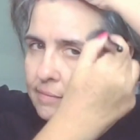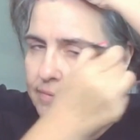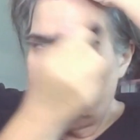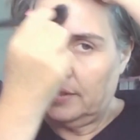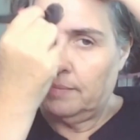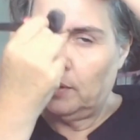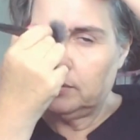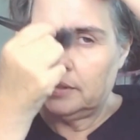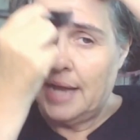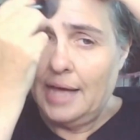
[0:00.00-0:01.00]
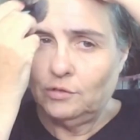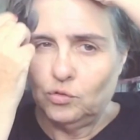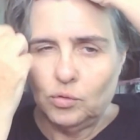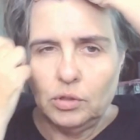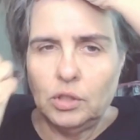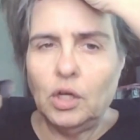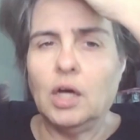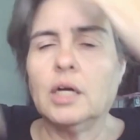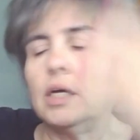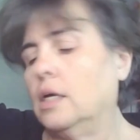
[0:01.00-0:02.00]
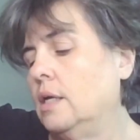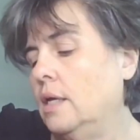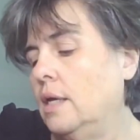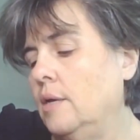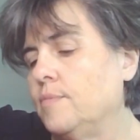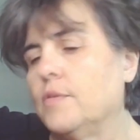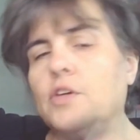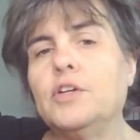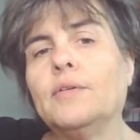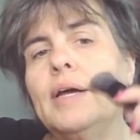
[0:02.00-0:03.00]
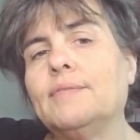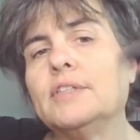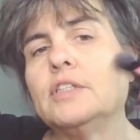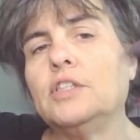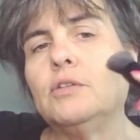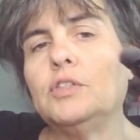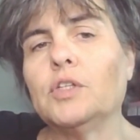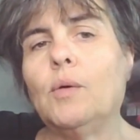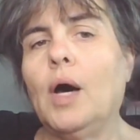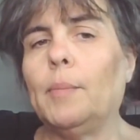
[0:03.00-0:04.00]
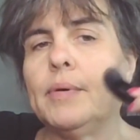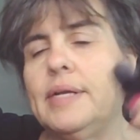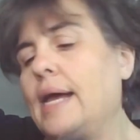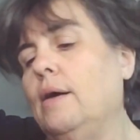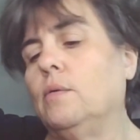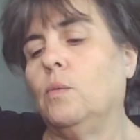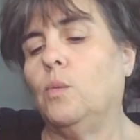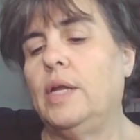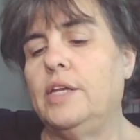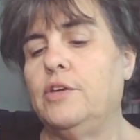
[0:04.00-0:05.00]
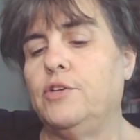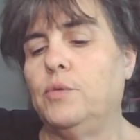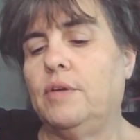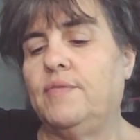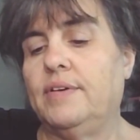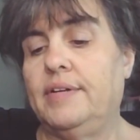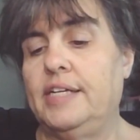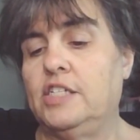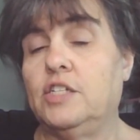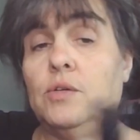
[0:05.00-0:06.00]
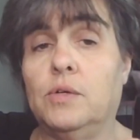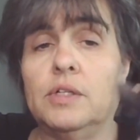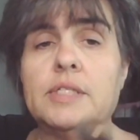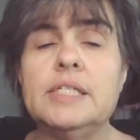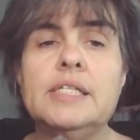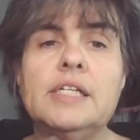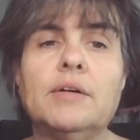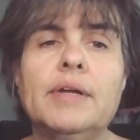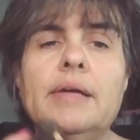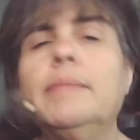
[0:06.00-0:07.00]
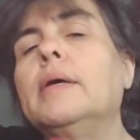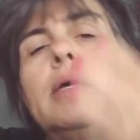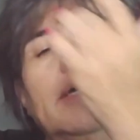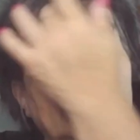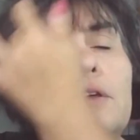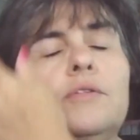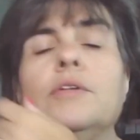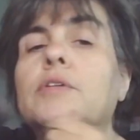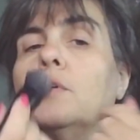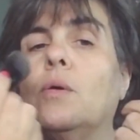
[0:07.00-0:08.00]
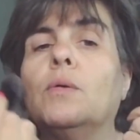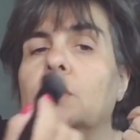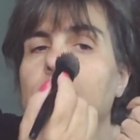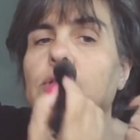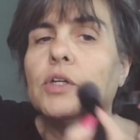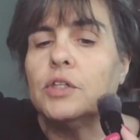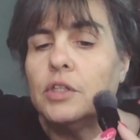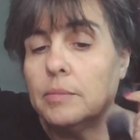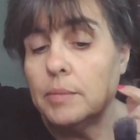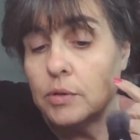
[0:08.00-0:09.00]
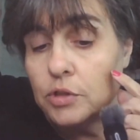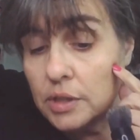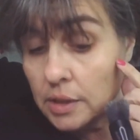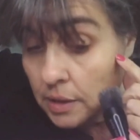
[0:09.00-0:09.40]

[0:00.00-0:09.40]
for the most natural look, you don't just go up or down when you're doing foundation or CC cream. You go in circular motion.